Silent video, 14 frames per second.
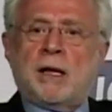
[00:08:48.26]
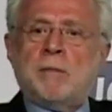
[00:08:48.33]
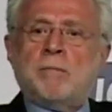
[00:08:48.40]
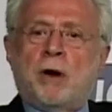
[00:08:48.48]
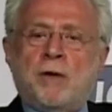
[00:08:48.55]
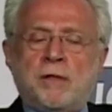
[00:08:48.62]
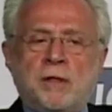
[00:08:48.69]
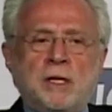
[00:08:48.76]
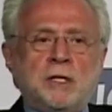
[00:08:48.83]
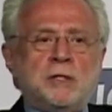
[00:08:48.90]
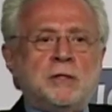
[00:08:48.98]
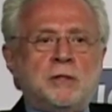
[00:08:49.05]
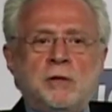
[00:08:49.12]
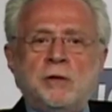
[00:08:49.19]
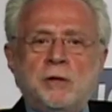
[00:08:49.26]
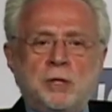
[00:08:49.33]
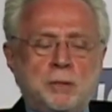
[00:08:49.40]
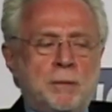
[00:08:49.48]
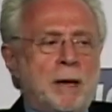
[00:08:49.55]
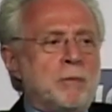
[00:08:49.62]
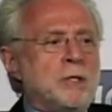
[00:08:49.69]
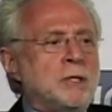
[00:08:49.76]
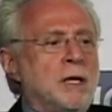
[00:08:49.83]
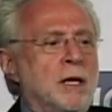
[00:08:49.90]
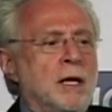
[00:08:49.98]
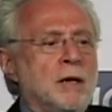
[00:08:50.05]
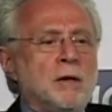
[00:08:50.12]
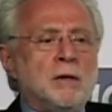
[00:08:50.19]
in both of these two newspapers in
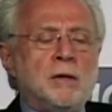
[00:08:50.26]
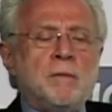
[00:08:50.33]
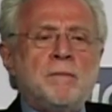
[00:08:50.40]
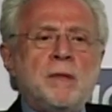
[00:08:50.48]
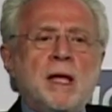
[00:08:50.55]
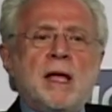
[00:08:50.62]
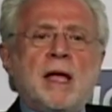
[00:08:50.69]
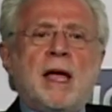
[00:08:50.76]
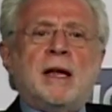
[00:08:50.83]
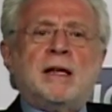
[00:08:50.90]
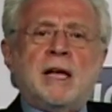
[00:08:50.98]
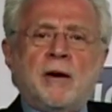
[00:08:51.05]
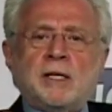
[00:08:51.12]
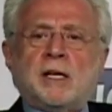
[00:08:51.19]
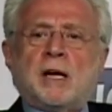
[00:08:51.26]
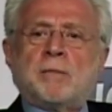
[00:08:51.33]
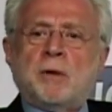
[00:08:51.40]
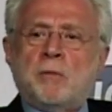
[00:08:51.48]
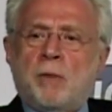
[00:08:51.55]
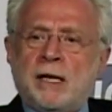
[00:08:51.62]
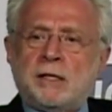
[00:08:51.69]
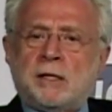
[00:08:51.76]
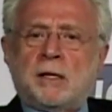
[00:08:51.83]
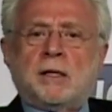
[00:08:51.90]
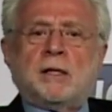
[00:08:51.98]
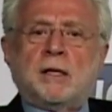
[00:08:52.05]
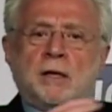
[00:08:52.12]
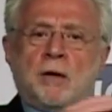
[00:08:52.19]
Honolulu. And Gary Tuckman went
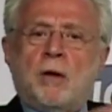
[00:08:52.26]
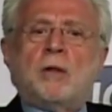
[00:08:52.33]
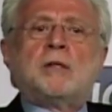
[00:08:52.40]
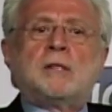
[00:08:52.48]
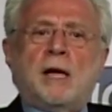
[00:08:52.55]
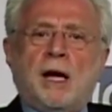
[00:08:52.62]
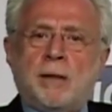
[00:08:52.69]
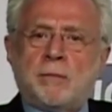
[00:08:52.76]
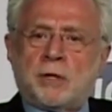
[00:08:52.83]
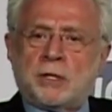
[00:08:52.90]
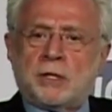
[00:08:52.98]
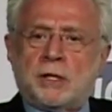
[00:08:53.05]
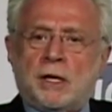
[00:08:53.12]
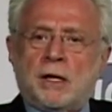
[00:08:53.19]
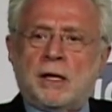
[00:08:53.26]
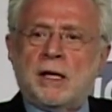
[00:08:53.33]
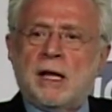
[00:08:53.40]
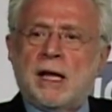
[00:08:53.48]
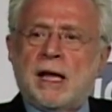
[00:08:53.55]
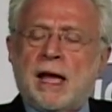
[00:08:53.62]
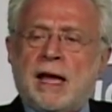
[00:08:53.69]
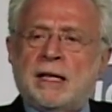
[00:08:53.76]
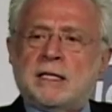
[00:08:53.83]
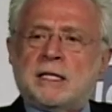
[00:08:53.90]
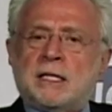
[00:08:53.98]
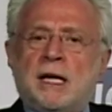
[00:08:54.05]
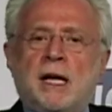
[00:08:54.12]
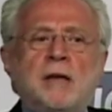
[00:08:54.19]
to the old-timers there and
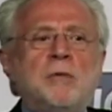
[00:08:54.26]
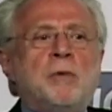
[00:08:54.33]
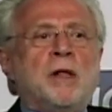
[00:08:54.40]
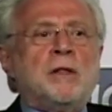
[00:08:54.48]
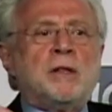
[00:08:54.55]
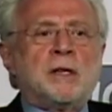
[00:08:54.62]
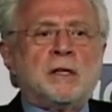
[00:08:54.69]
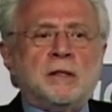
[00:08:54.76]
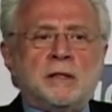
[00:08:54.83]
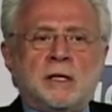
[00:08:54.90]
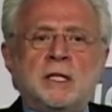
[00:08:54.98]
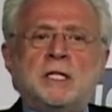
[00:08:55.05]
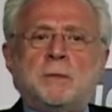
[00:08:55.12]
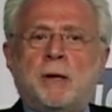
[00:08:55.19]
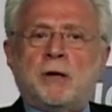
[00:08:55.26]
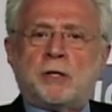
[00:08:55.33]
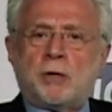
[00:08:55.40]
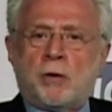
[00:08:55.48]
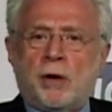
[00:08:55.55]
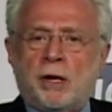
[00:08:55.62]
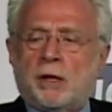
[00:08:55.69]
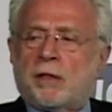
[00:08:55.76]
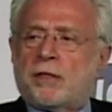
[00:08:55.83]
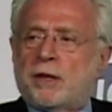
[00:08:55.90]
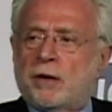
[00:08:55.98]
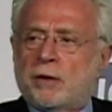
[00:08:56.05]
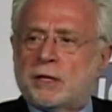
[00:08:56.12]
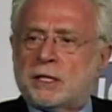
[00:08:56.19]
said, well, the conspiratorial
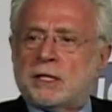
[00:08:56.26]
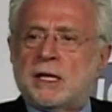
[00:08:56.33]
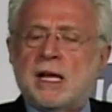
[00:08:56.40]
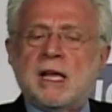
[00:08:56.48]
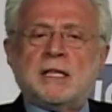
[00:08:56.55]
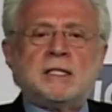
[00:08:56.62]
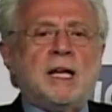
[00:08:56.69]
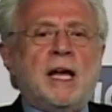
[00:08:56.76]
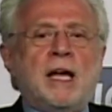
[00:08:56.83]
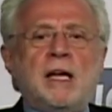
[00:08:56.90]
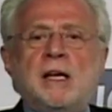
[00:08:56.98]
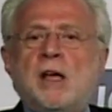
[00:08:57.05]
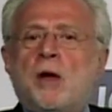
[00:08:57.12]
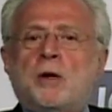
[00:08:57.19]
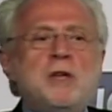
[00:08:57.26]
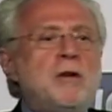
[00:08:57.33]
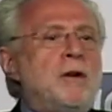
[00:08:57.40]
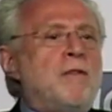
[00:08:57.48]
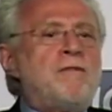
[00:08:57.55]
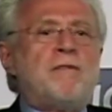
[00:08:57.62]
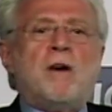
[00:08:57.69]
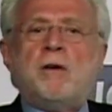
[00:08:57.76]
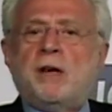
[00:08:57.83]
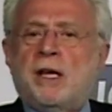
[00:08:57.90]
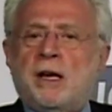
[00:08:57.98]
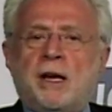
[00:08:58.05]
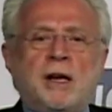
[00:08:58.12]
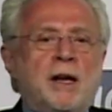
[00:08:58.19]
theorists say you could phone
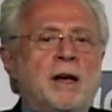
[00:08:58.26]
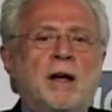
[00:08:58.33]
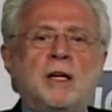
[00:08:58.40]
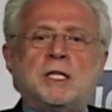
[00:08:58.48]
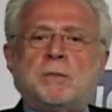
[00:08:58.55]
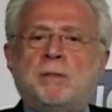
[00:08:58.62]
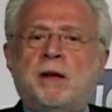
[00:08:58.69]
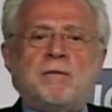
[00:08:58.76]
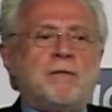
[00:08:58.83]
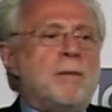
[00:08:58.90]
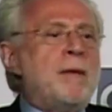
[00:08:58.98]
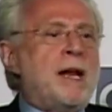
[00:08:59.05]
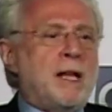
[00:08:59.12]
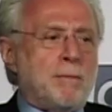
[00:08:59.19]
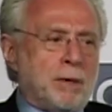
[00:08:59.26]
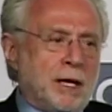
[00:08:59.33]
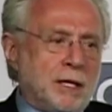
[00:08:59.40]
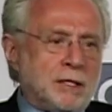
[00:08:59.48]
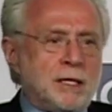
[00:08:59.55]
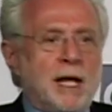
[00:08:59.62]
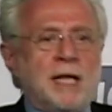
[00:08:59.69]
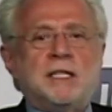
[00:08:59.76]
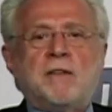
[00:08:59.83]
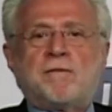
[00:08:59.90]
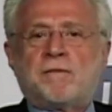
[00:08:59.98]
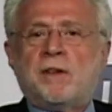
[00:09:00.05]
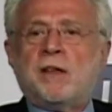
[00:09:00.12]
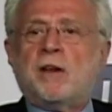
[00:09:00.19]
in an announcement from any place, as
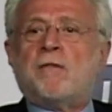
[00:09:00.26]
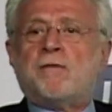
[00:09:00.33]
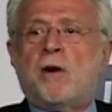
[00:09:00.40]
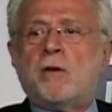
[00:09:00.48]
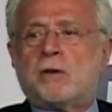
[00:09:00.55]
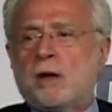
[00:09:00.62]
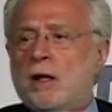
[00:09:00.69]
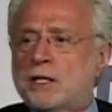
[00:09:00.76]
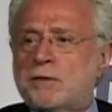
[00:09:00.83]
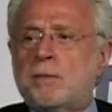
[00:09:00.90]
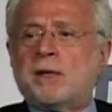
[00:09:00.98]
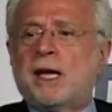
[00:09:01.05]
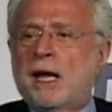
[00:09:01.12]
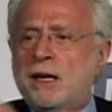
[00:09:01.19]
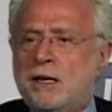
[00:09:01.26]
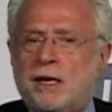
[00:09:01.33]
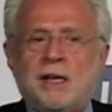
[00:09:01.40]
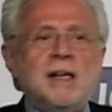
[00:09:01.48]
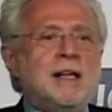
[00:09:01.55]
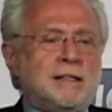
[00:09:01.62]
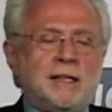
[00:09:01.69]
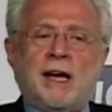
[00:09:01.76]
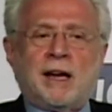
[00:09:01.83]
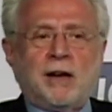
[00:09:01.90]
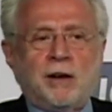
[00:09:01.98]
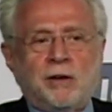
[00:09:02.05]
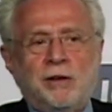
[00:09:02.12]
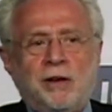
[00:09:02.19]
if phone calls from Kenya to
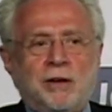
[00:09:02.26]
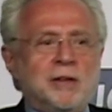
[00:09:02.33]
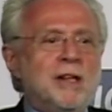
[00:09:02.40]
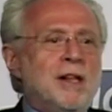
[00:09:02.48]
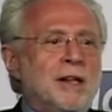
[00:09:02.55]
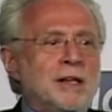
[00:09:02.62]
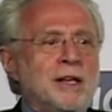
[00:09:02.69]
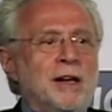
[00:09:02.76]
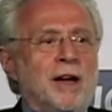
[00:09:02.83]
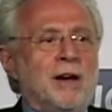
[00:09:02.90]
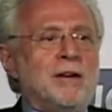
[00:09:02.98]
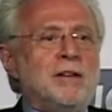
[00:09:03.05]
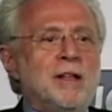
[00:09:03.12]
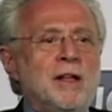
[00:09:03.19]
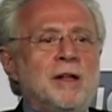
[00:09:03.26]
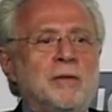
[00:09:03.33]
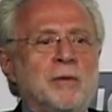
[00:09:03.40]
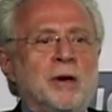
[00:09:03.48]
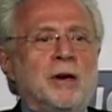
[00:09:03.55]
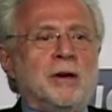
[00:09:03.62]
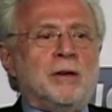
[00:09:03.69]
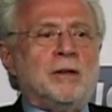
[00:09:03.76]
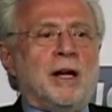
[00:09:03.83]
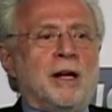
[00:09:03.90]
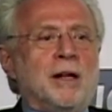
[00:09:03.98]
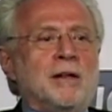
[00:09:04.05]
Honolulu, were